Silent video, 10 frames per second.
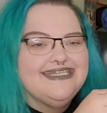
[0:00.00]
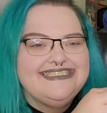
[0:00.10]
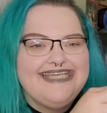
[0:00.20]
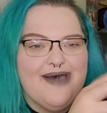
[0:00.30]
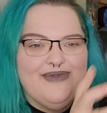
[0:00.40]

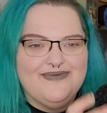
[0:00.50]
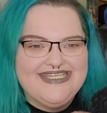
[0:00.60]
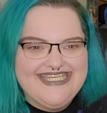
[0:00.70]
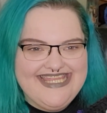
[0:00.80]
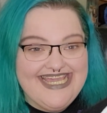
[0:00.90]
Tell me
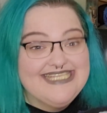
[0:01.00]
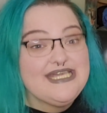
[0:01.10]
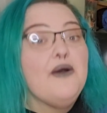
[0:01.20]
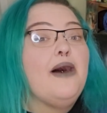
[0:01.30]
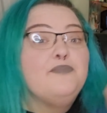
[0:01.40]
what you think.
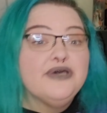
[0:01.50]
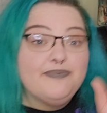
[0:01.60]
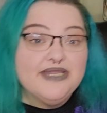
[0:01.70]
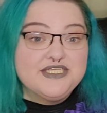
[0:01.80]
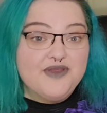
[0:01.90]
So I'll put a
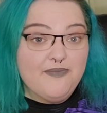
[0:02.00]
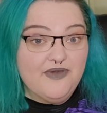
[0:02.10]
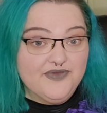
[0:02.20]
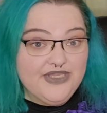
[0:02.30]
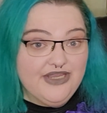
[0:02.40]
picture up
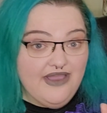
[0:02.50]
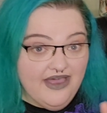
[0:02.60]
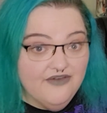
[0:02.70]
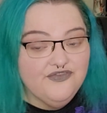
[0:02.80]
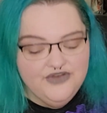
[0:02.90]
over here
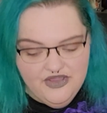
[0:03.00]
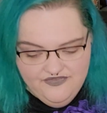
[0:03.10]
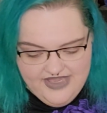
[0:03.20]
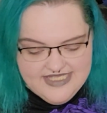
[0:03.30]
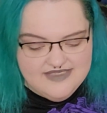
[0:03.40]
of no
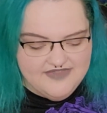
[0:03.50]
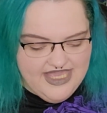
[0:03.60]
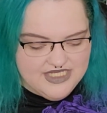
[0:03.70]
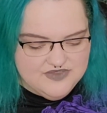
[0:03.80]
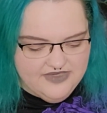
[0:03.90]
face, of
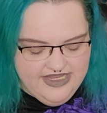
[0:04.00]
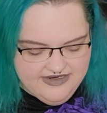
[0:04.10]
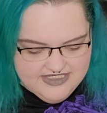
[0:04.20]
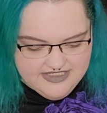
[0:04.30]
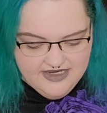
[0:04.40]
the actual
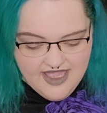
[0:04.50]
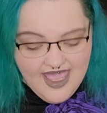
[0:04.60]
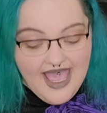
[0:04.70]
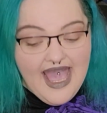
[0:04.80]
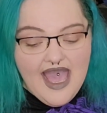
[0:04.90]
character.
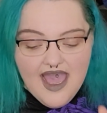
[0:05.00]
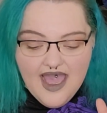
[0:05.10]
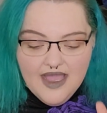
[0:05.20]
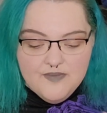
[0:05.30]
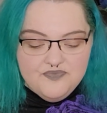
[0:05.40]

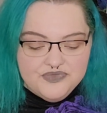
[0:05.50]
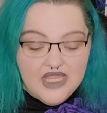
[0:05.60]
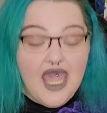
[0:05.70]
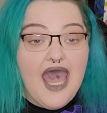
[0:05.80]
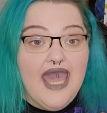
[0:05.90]

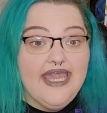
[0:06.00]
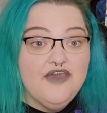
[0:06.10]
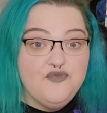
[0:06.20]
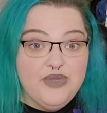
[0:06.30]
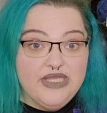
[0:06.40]
I
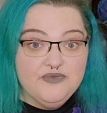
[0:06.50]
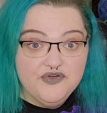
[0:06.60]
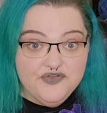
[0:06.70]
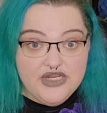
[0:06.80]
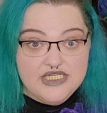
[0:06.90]
have been
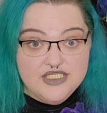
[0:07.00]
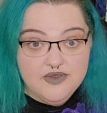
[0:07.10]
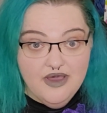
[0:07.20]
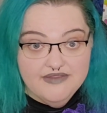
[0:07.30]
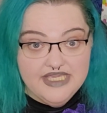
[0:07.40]
referring
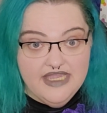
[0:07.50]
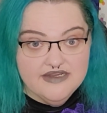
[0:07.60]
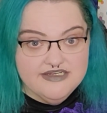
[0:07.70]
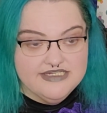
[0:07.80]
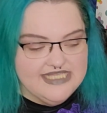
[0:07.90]
to all the
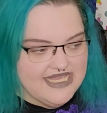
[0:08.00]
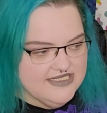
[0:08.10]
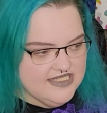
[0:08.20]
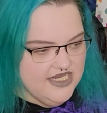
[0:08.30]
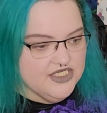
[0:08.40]
characters
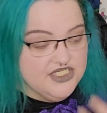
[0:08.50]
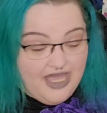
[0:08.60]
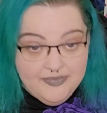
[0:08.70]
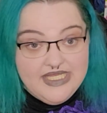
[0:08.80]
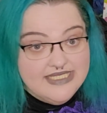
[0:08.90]
as their
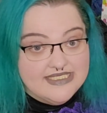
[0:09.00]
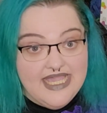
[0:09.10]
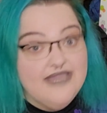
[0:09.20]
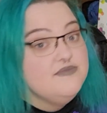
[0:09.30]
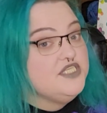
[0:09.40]
Japanese
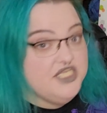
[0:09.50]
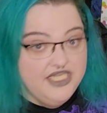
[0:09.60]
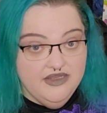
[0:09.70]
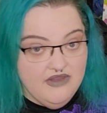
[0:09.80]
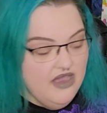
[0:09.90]
names.
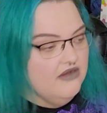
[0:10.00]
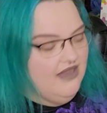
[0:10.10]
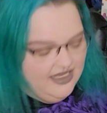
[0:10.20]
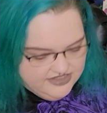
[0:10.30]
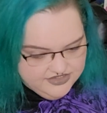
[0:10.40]
Chihiro,
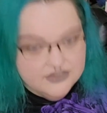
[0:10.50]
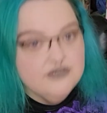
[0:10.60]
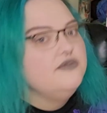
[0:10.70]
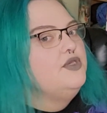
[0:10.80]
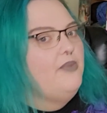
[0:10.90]

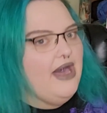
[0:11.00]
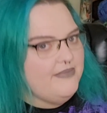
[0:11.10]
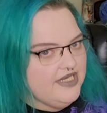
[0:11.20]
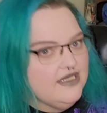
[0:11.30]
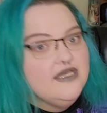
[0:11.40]
Haku,
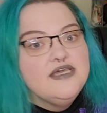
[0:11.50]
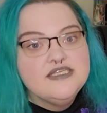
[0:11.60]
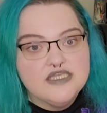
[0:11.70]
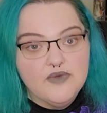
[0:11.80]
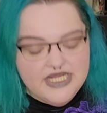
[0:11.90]
Yubaba,
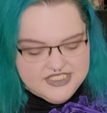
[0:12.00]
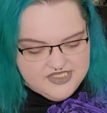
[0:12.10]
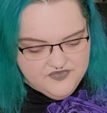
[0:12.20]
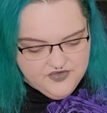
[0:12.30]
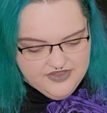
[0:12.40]
so on and
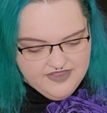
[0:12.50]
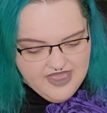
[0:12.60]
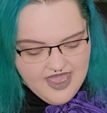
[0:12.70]
so forth.